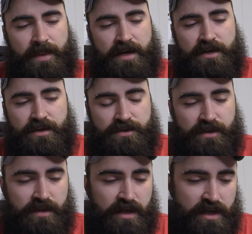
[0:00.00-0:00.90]
I know there's
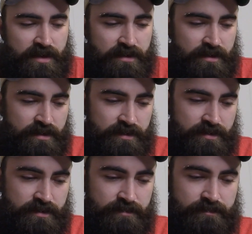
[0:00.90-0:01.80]
a lot,
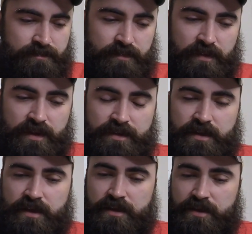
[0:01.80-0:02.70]
like I
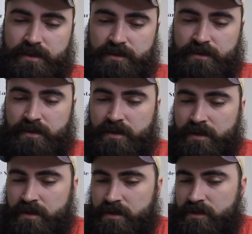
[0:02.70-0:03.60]
said, there's
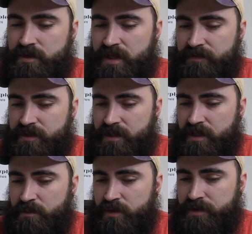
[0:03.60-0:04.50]

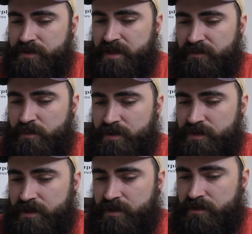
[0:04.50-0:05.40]

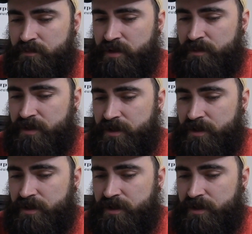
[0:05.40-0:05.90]
17.7% Bubba